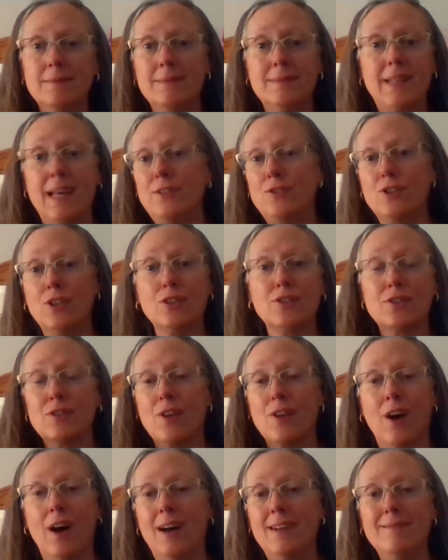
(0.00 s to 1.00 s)
They just
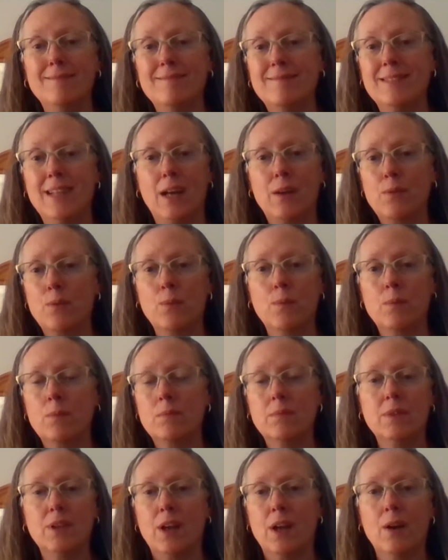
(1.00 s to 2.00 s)
thought that,
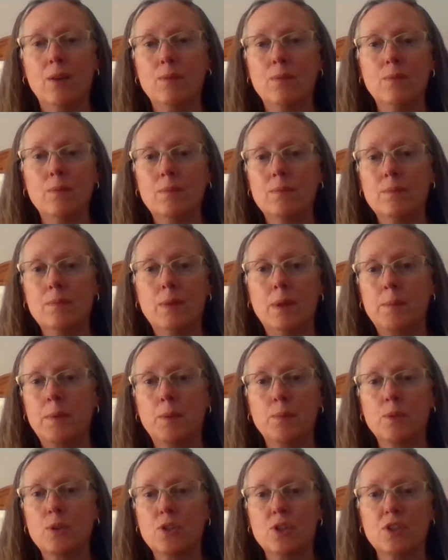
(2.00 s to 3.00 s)

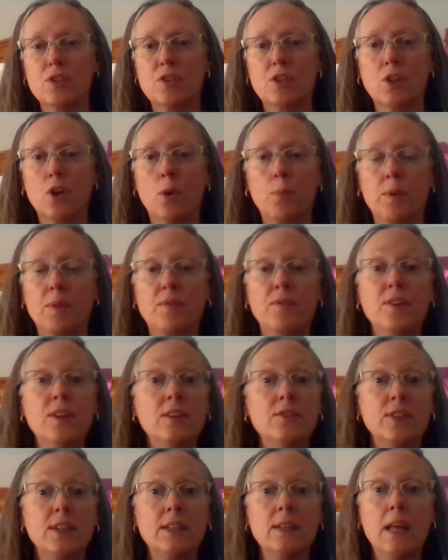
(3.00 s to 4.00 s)
women were just an open
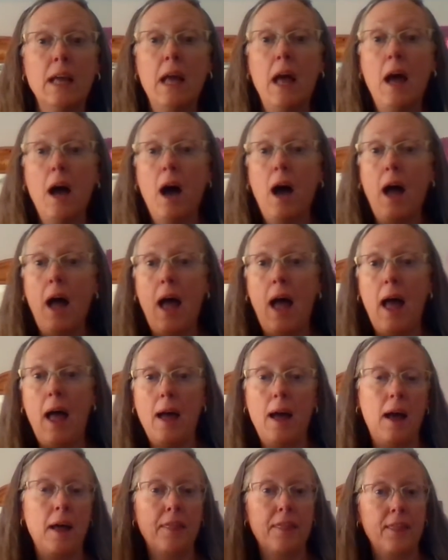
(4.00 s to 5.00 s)
field, and
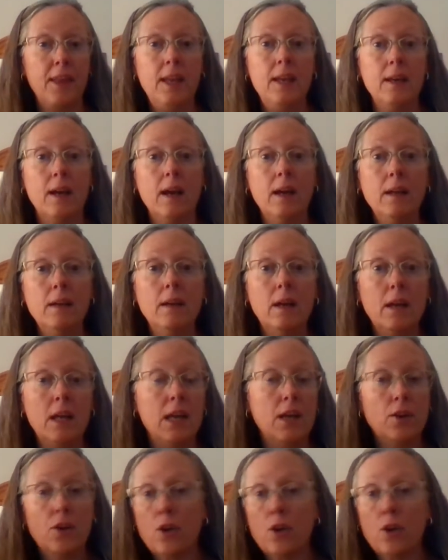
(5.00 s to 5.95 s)
Athena, in